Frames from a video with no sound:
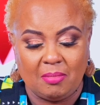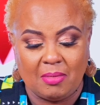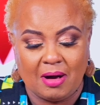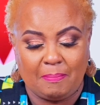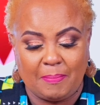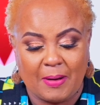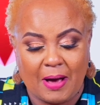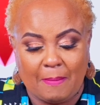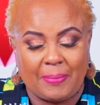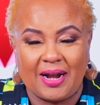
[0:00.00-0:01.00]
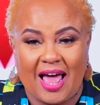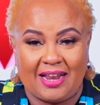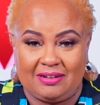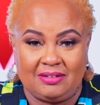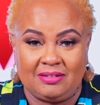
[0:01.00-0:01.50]
a
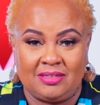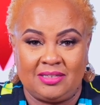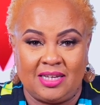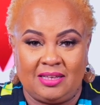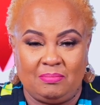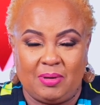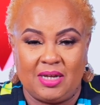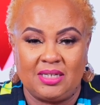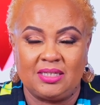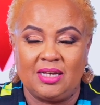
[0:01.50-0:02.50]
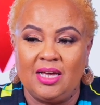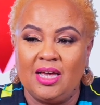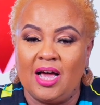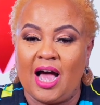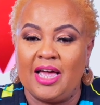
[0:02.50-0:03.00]
plan taking place.
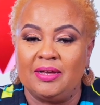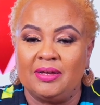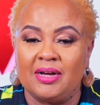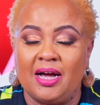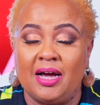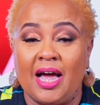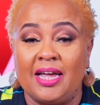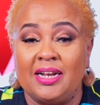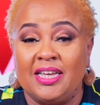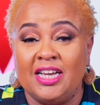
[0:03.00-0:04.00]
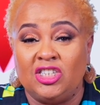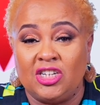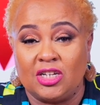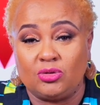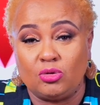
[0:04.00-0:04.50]
I engage
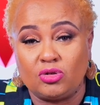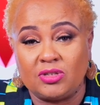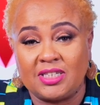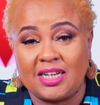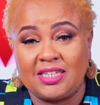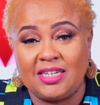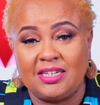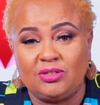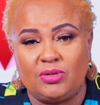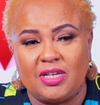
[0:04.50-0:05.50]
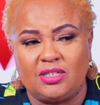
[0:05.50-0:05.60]
in a social setting, so there's